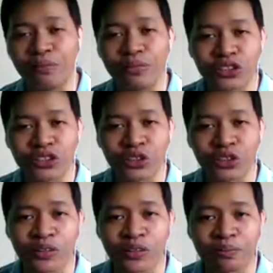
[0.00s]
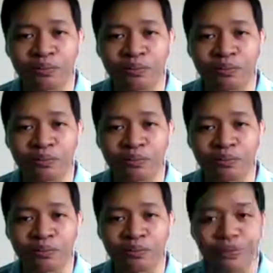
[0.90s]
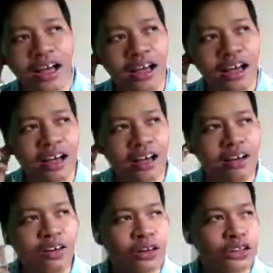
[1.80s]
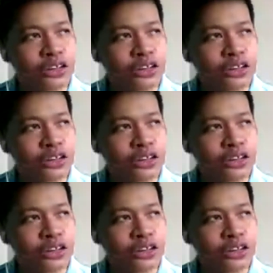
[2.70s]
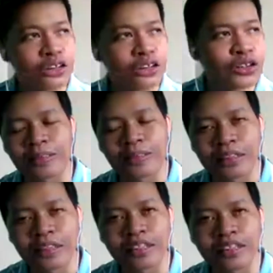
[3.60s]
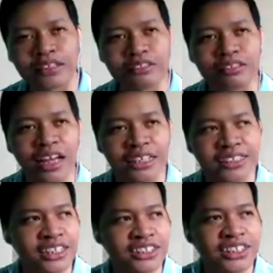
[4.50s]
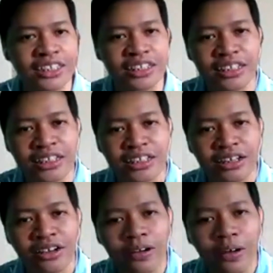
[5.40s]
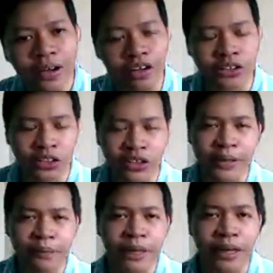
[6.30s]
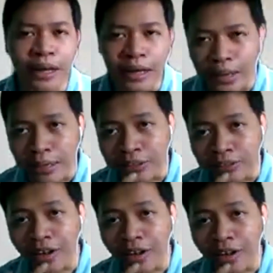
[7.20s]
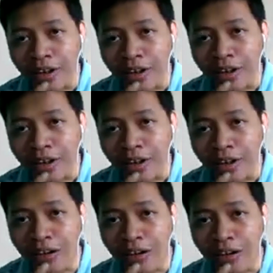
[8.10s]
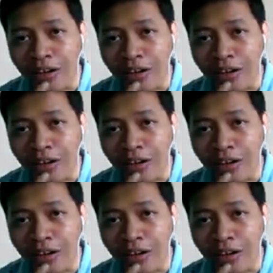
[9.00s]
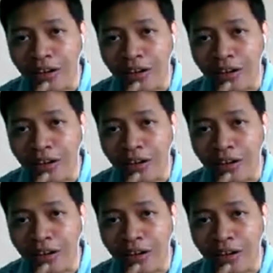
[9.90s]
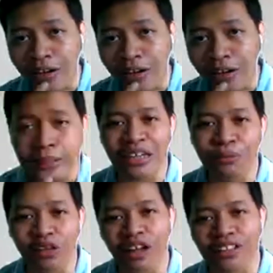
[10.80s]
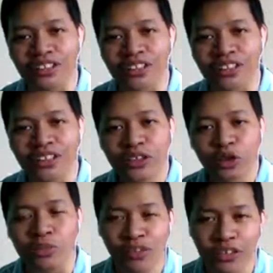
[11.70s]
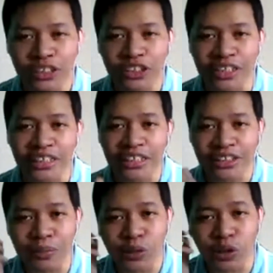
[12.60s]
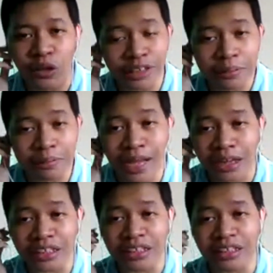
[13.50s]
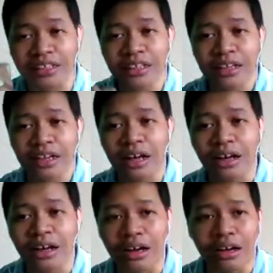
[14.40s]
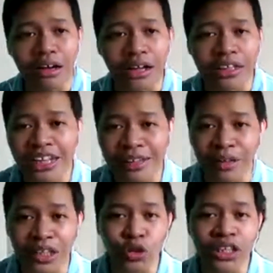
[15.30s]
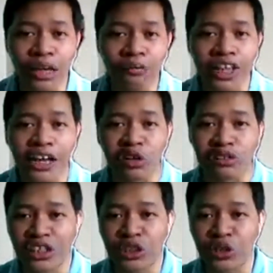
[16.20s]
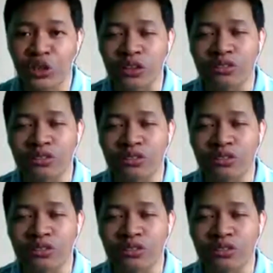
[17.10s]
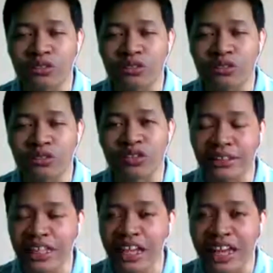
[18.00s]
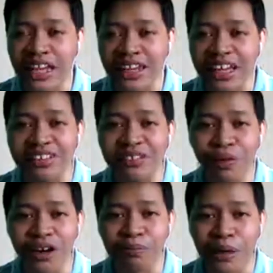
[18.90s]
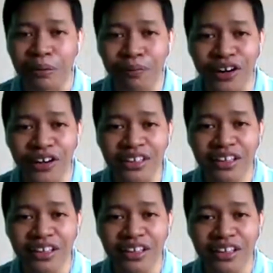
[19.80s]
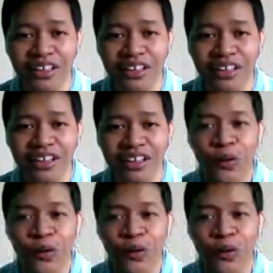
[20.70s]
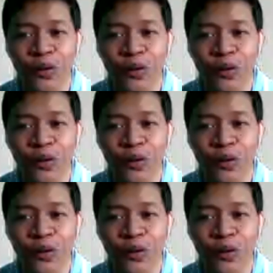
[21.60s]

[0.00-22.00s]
submission, right? Also in assessing, or sorry, there are learning management system features that could enable us to be efficient in terms of feedbacking. An LMS could have an annotation feature wherein pwede natin i-highlight part by part yung